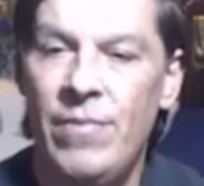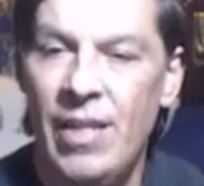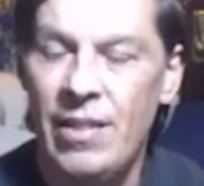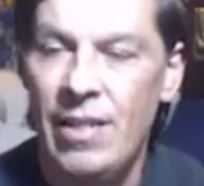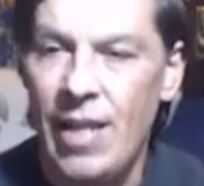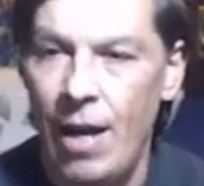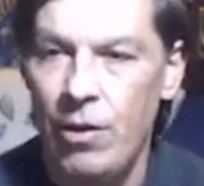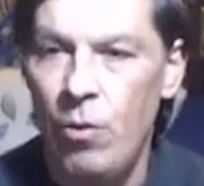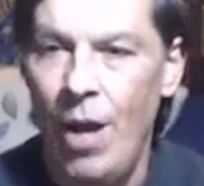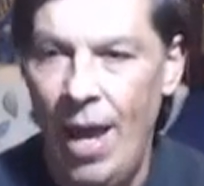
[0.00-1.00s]
This is how
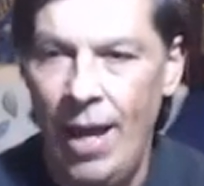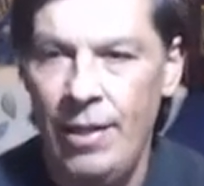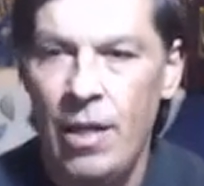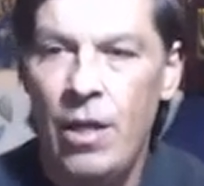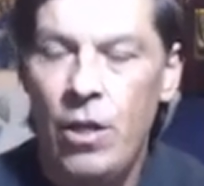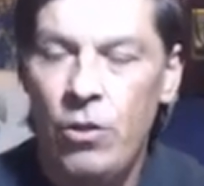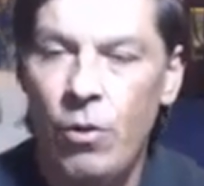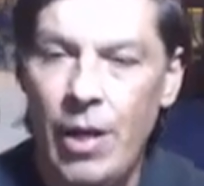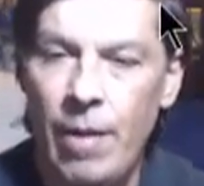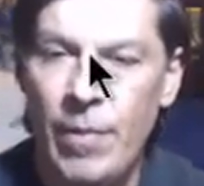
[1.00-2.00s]
you add
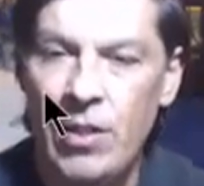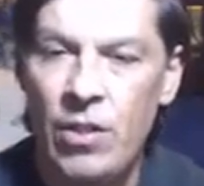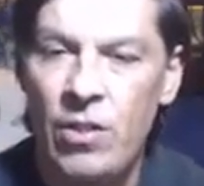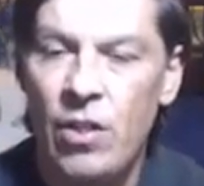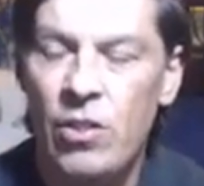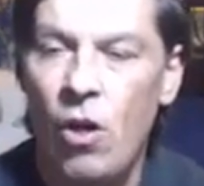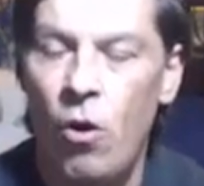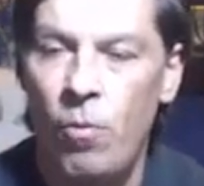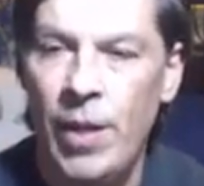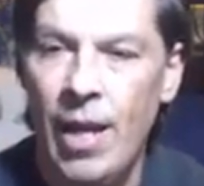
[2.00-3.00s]
your images to
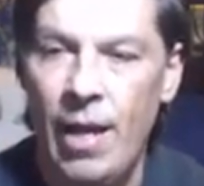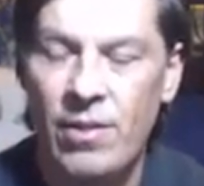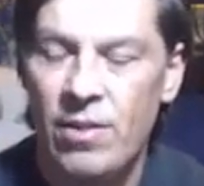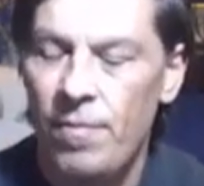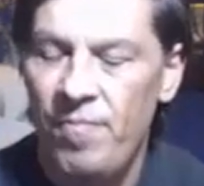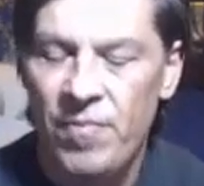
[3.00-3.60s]
OBS.